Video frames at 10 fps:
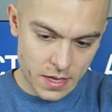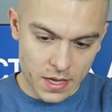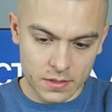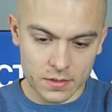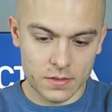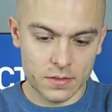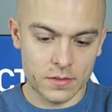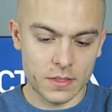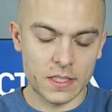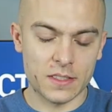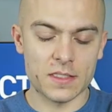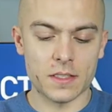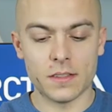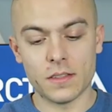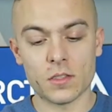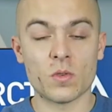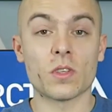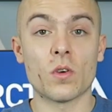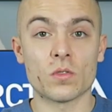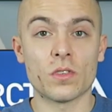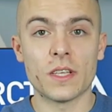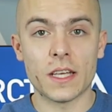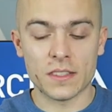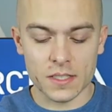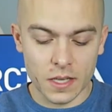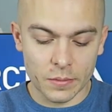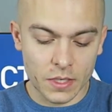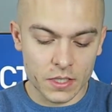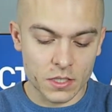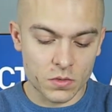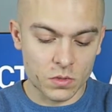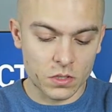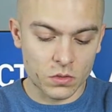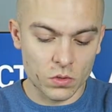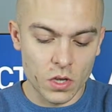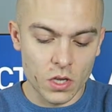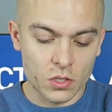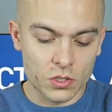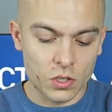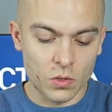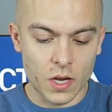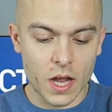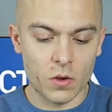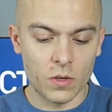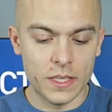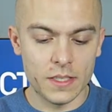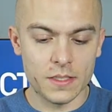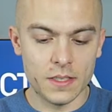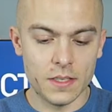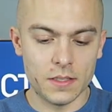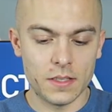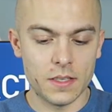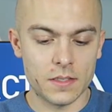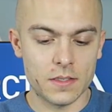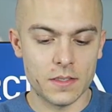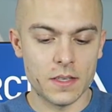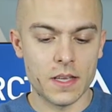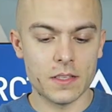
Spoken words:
And that is it. This one goes on the other side, but I just wanted to show you how easy it is,